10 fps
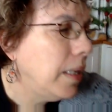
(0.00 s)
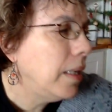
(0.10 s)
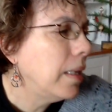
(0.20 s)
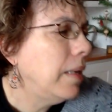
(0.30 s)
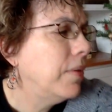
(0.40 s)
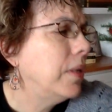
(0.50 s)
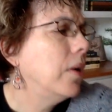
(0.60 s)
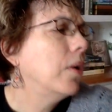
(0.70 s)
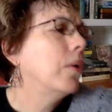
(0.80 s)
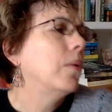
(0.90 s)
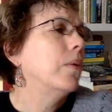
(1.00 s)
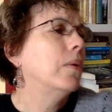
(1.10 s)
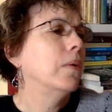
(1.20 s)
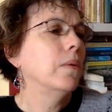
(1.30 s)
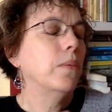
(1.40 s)
even know
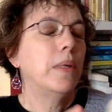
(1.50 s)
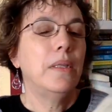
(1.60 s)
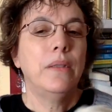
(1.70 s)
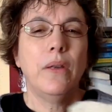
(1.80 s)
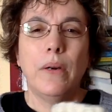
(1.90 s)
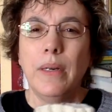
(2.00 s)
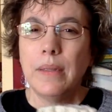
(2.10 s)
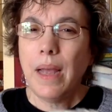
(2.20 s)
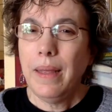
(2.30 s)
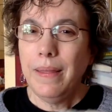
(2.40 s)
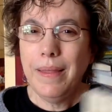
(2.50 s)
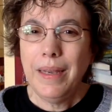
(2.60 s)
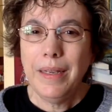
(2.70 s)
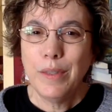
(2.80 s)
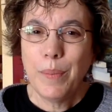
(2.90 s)
what this yarn is. I think
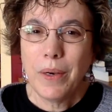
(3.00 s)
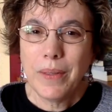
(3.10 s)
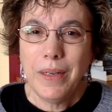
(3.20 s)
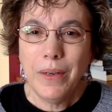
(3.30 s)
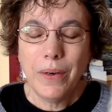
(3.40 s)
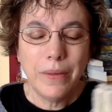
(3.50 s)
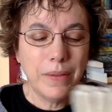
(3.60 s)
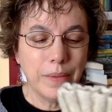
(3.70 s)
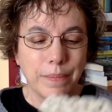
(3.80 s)
it's Bartlett Yarns.